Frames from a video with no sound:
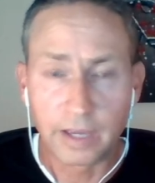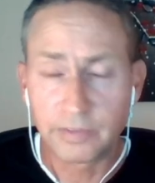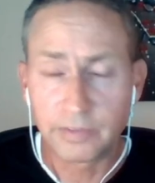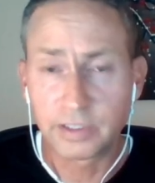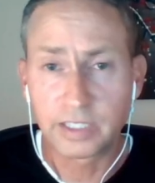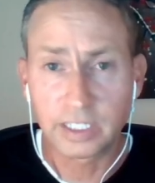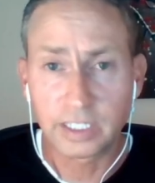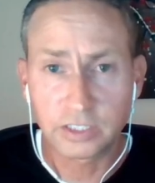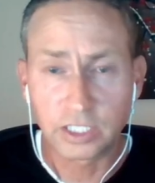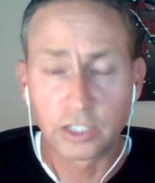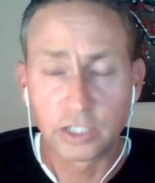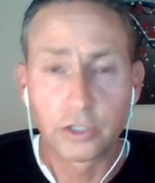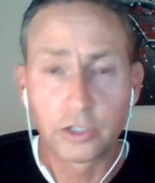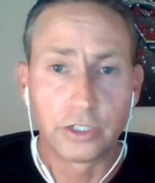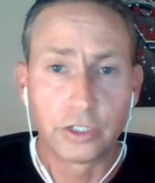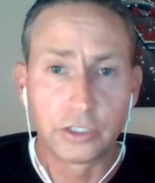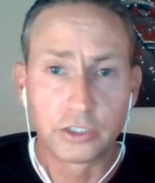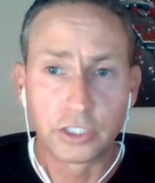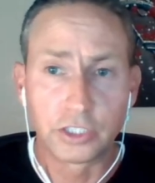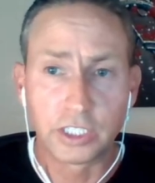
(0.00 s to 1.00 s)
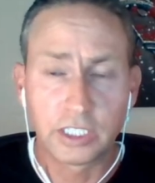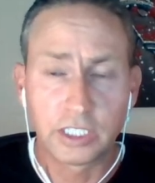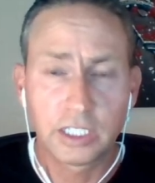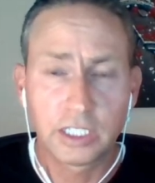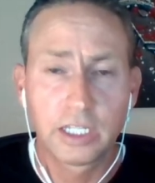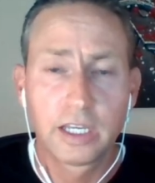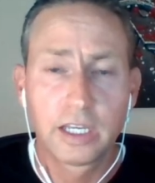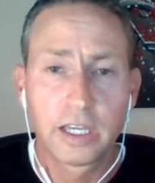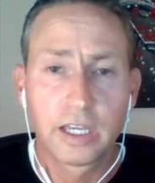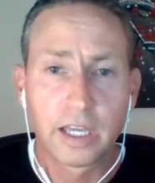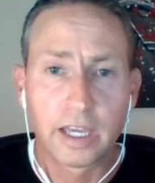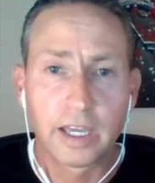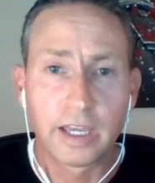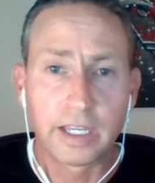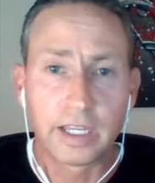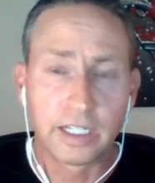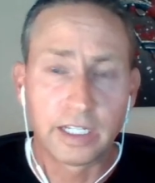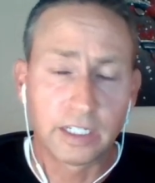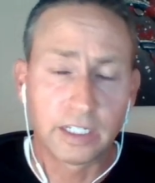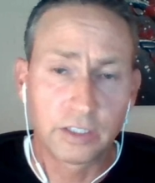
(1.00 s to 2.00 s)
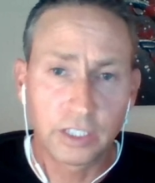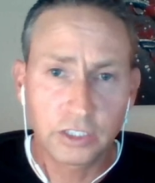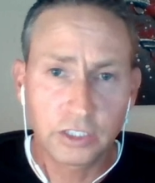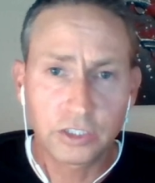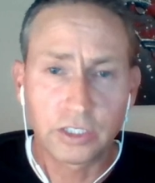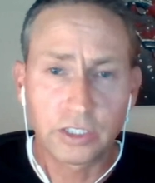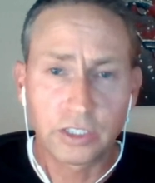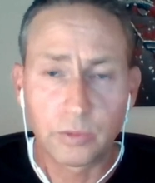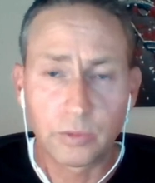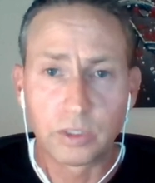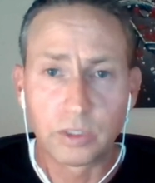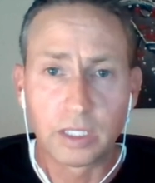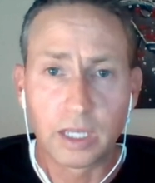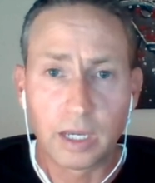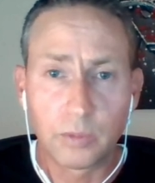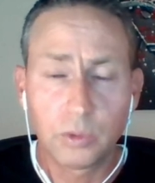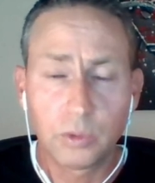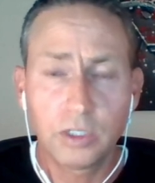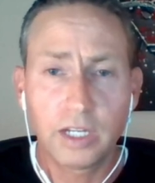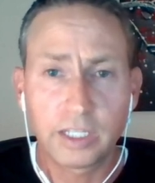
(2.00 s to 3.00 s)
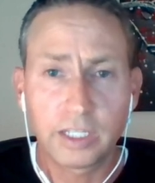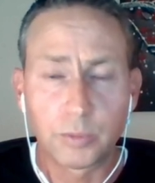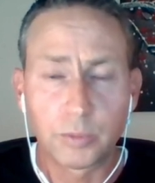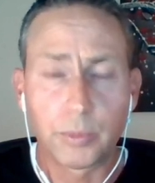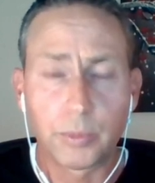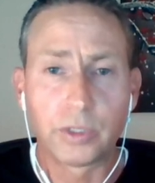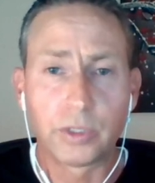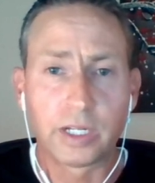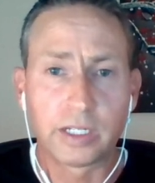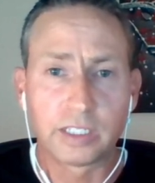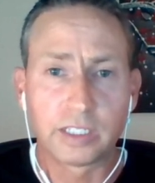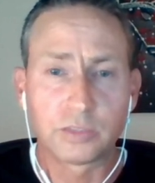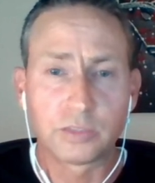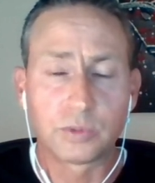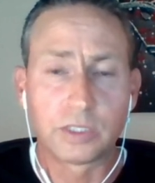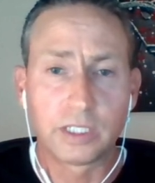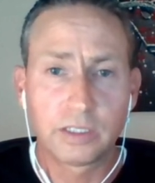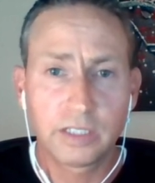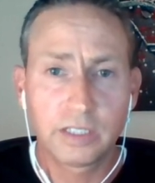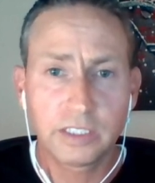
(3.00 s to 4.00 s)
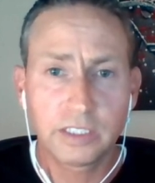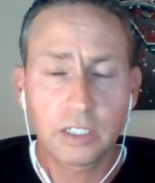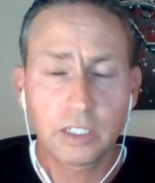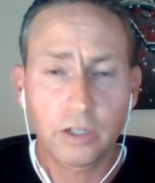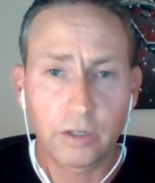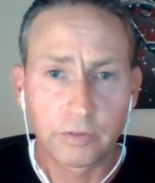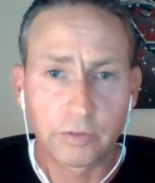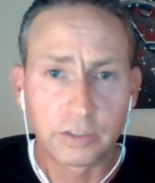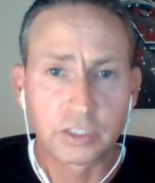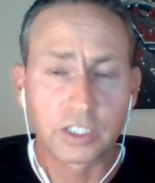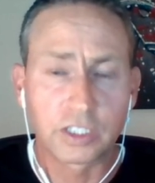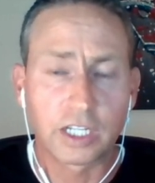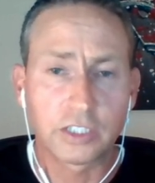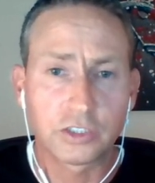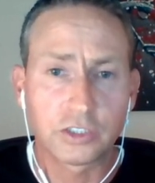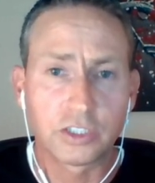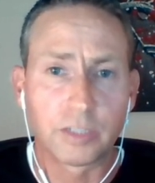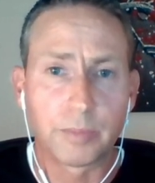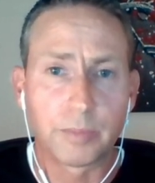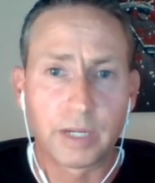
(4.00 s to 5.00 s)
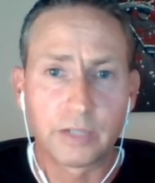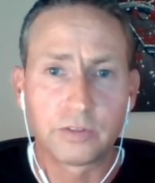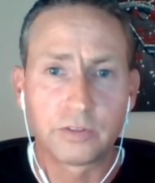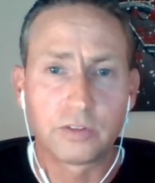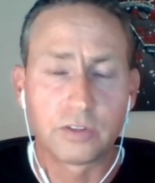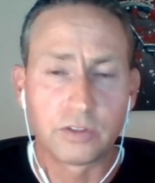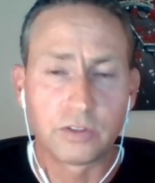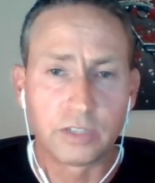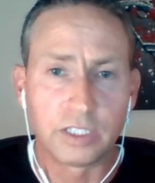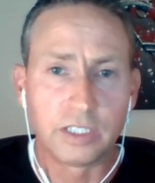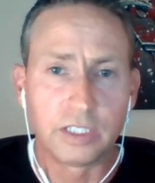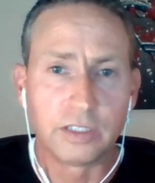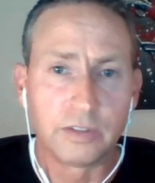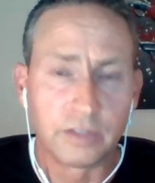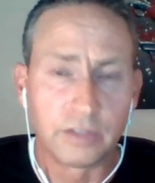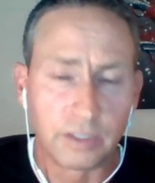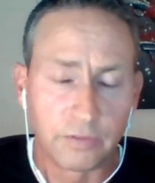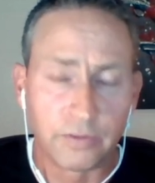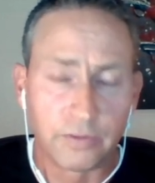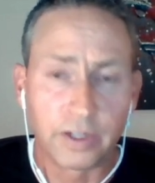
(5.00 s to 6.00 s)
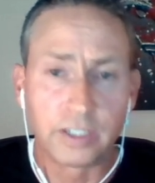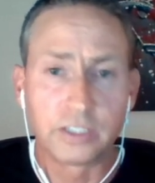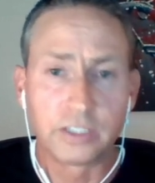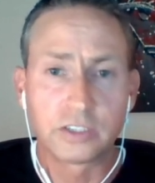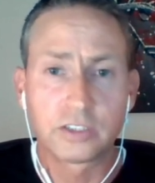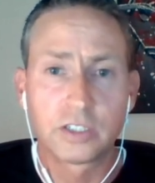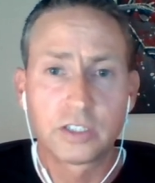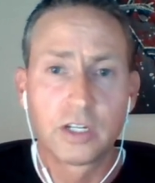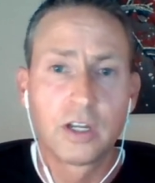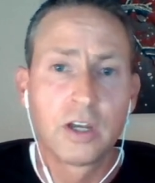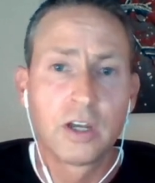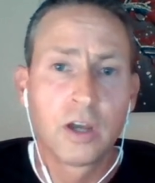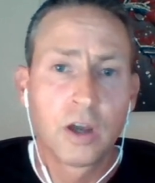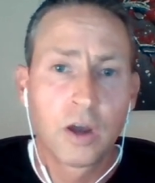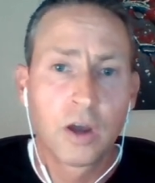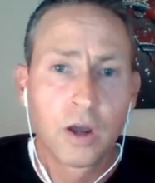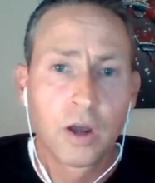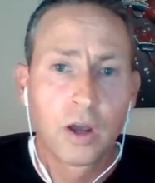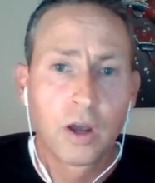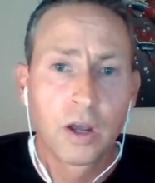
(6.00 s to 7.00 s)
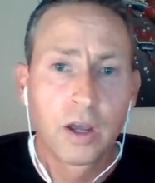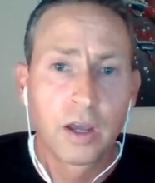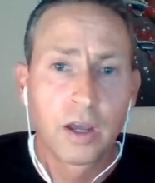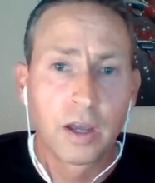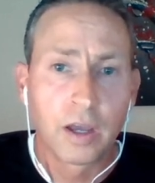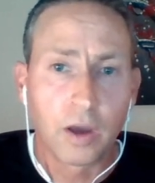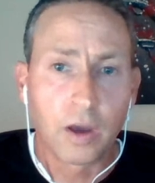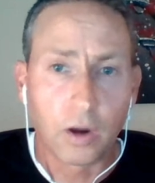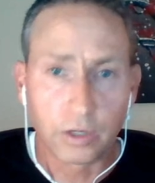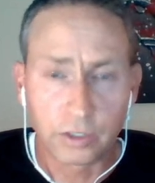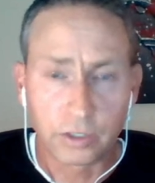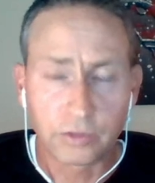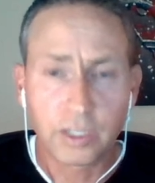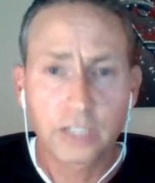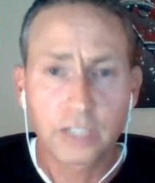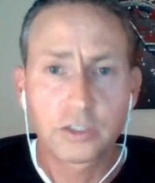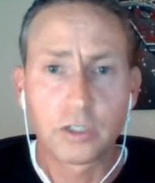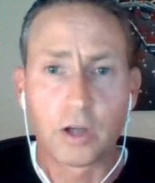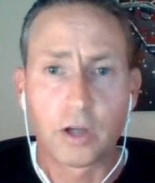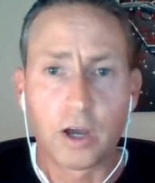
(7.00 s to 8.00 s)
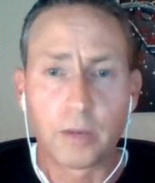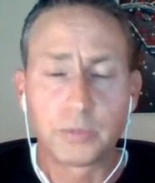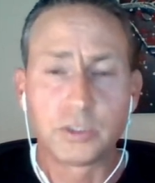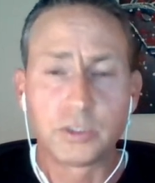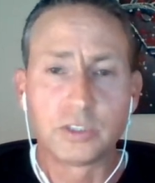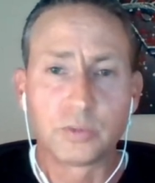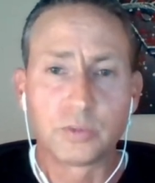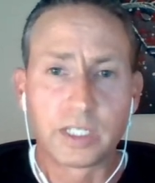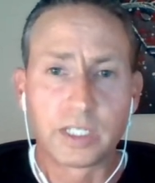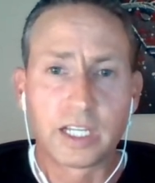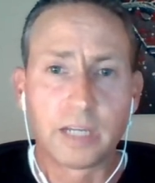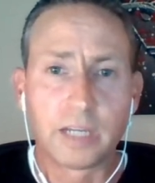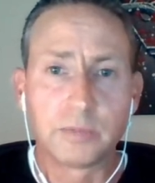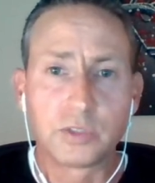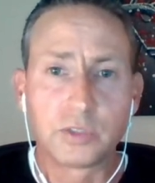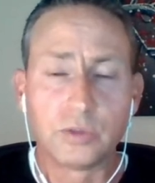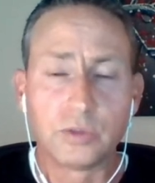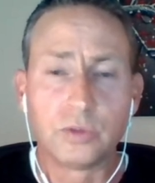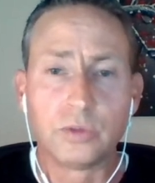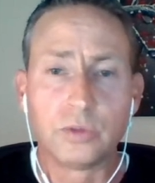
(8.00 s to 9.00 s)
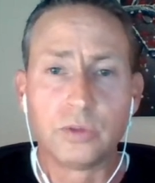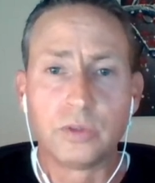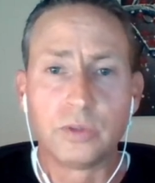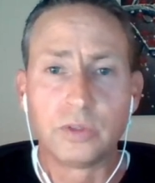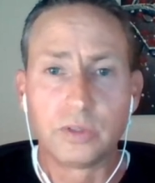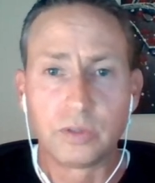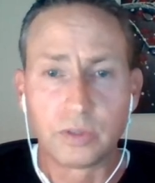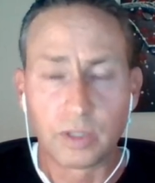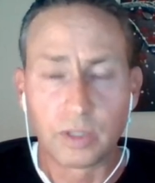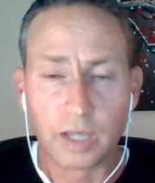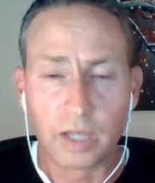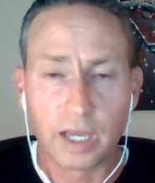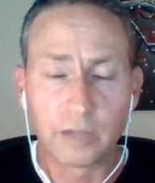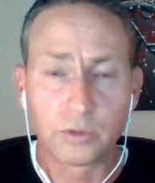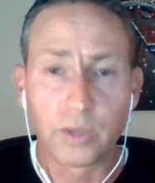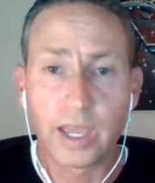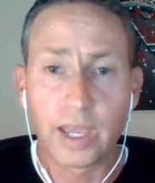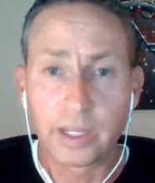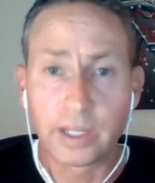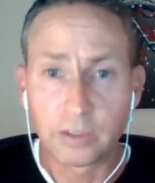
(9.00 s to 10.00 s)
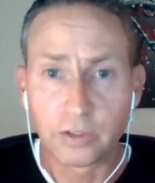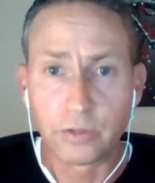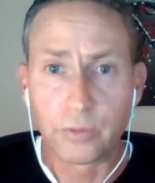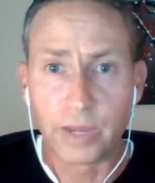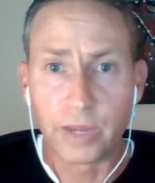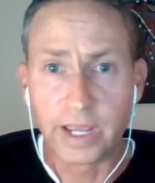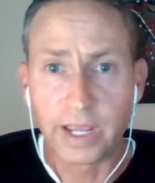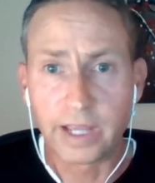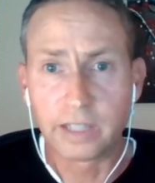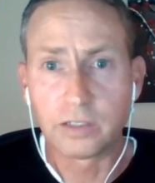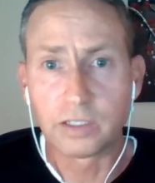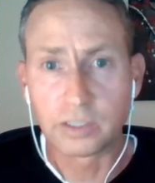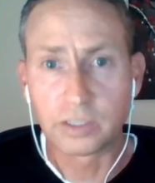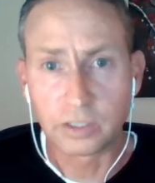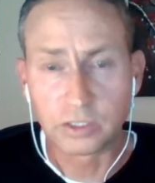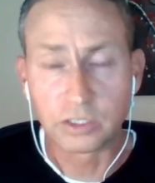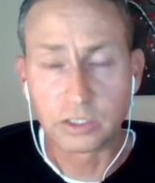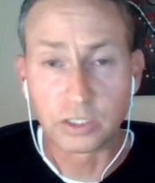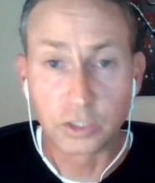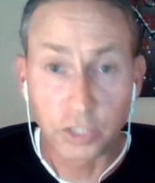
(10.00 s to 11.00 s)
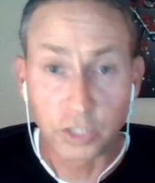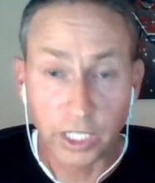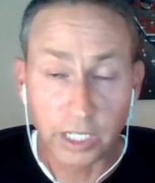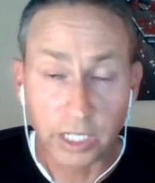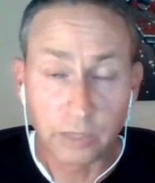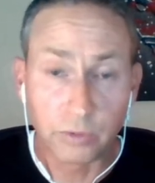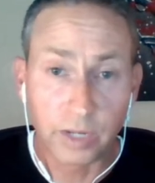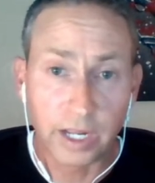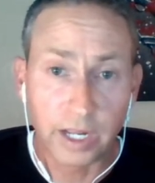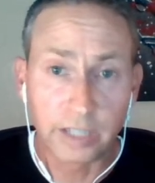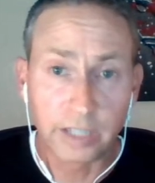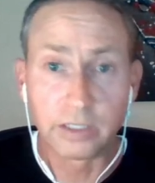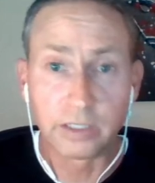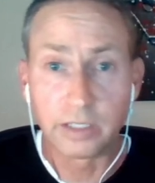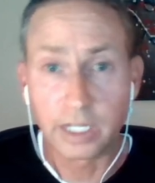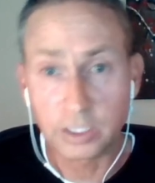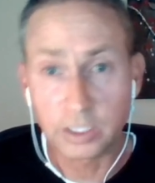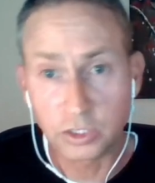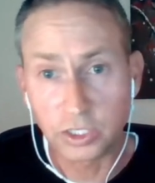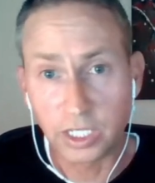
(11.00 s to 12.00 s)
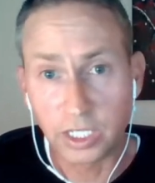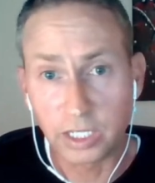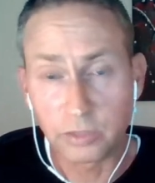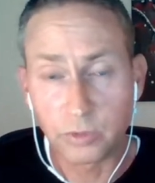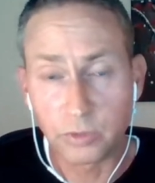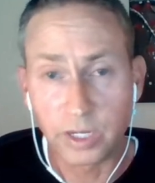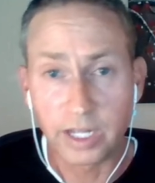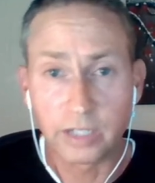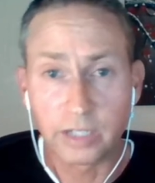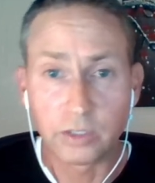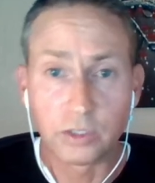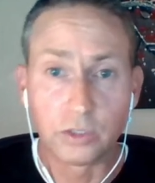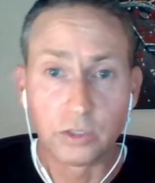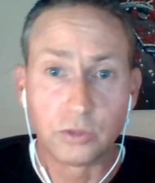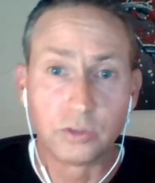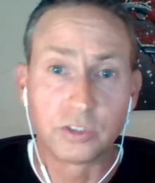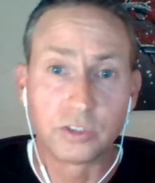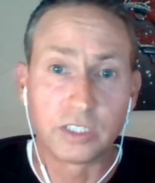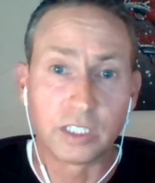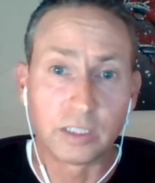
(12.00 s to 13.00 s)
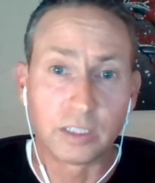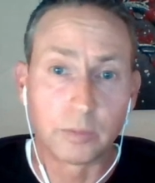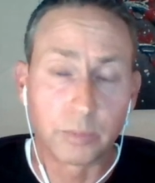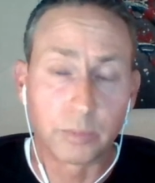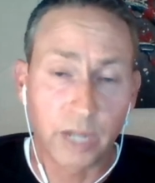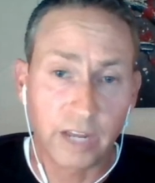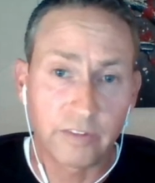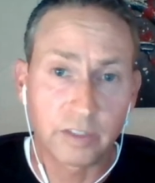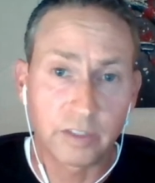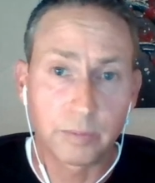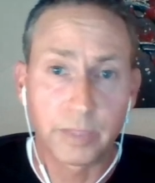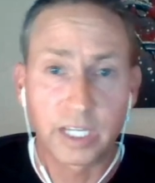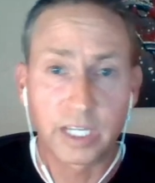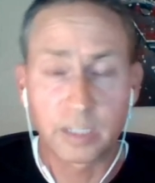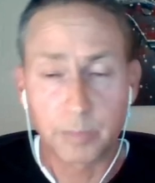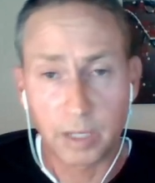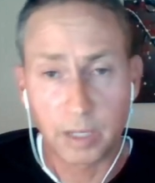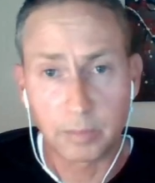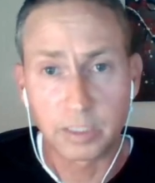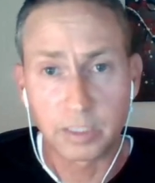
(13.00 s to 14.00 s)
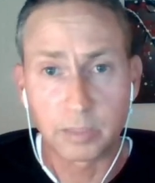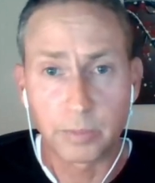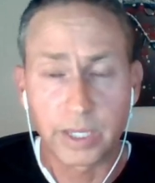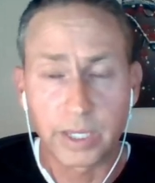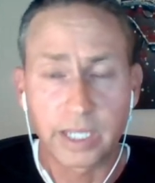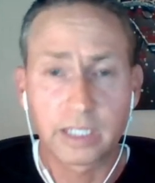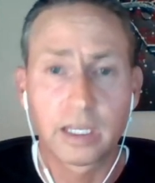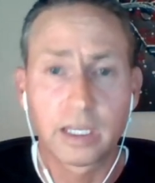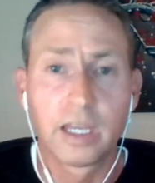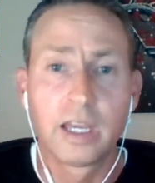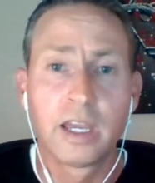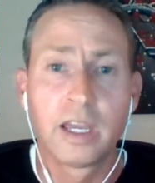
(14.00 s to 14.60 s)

I think that's encouraging. In addition, I would like to point out, as with it, there's a lot of discussion about the various architectural options when it comes to how to handle the RAN. Like, is it shared RAN and not shared RAN? Are you using private MEC, public MEC?